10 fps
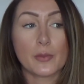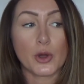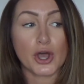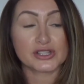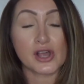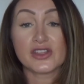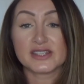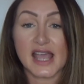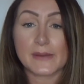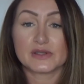But a lot of
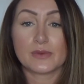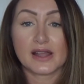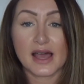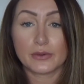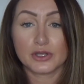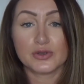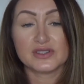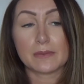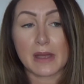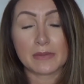the time as well, I will
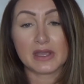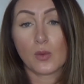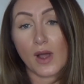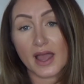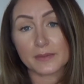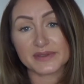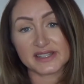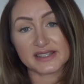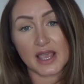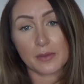use the Mamiya wipes
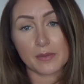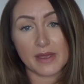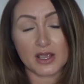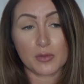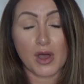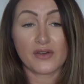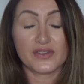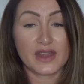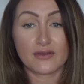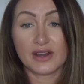to take my makeup off,
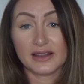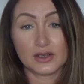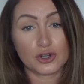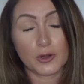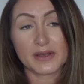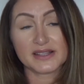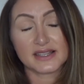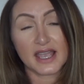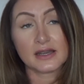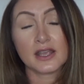and they're really good on my
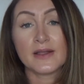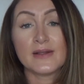skin.